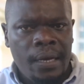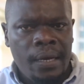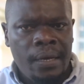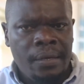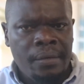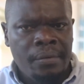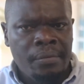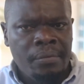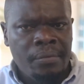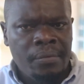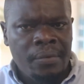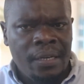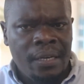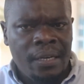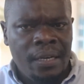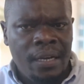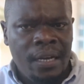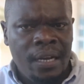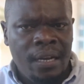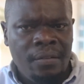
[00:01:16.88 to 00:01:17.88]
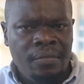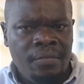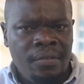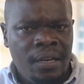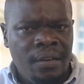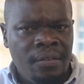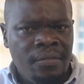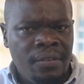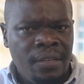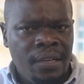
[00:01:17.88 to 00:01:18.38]

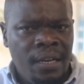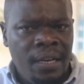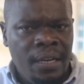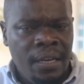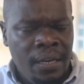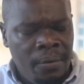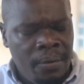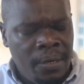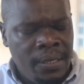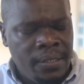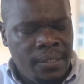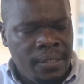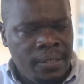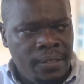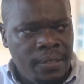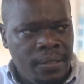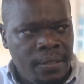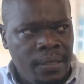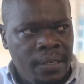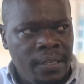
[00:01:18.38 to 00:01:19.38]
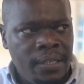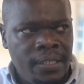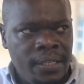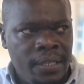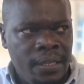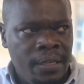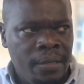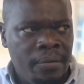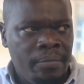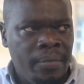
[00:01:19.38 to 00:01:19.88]
I really wanted,
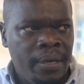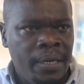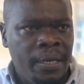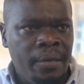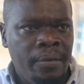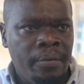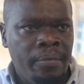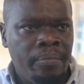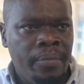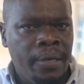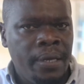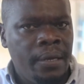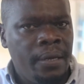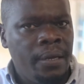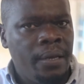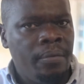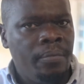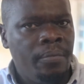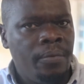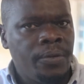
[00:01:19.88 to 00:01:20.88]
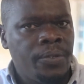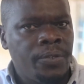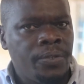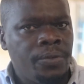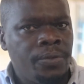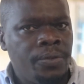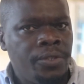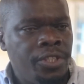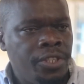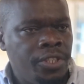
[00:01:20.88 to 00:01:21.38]
initially, my main aim was
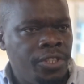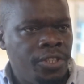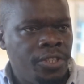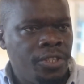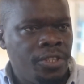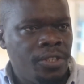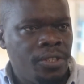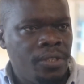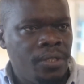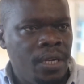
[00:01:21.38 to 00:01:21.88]
to teach.